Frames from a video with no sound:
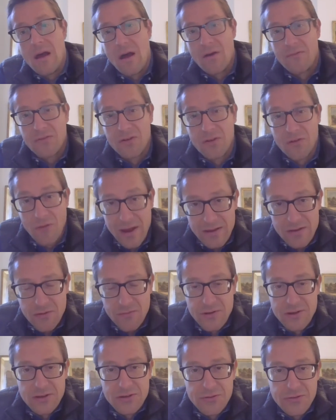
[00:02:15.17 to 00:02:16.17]
of
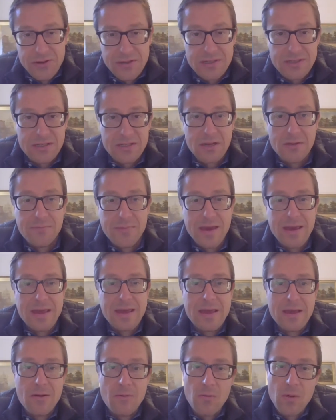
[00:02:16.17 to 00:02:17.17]
greater interest to
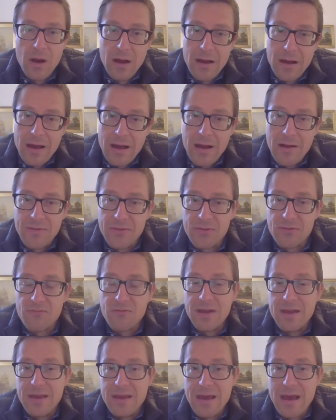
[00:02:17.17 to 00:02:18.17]
me were
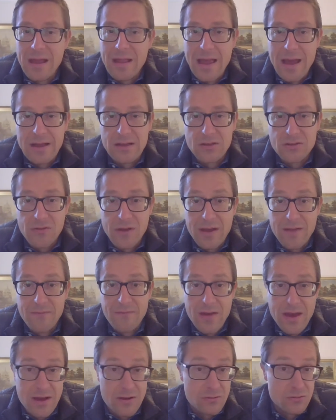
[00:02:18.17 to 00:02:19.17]
three electric
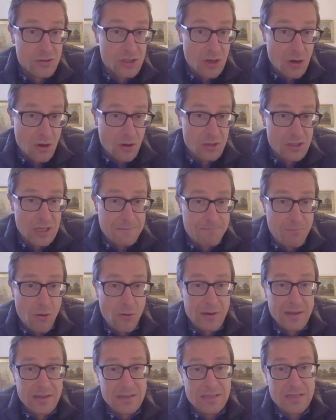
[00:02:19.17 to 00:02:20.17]
vehicle charging
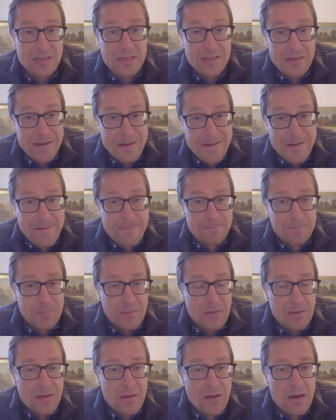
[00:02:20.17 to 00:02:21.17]
points
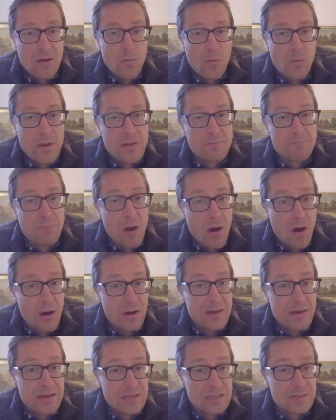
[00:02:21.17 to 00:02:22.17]
with
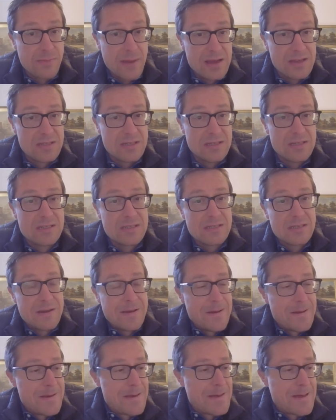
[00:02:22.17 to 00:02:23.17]
parking spaces.
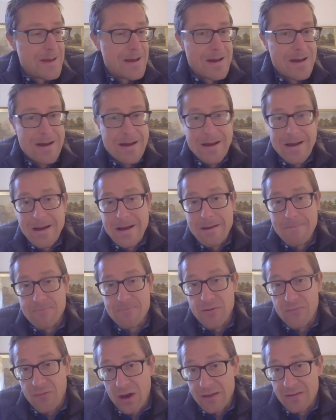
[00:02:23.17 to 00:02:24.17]

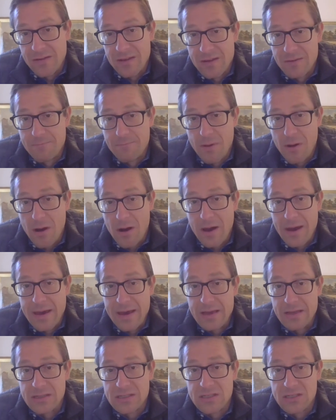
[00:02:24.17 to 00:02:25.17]
Provided
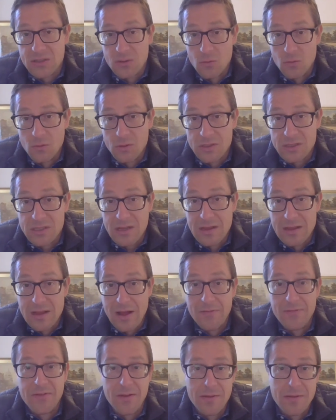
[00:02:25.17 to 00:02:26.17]
by Source
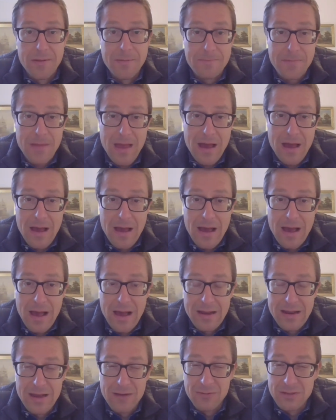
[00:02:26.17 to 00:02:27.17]
London,
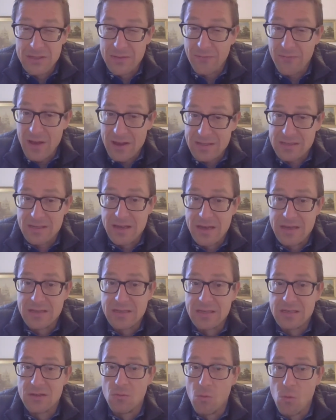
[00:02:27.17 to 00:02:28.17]
and it was
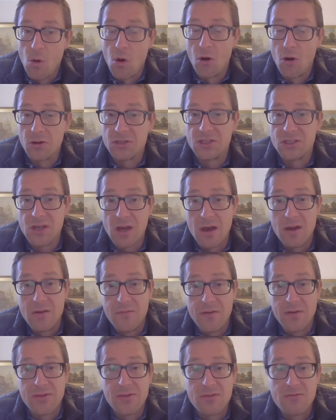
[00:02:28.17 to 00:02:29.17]
fascinating to watch
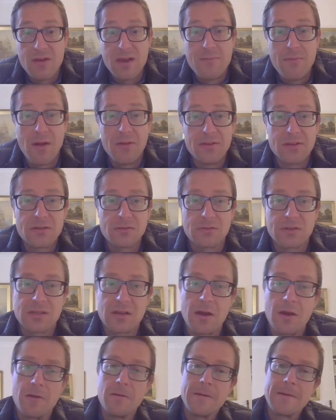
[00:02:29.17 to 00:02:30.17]
over 3 months or
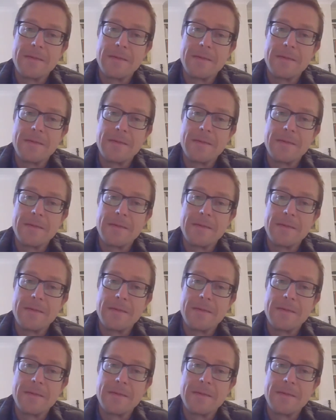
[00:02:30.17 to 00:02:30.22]
so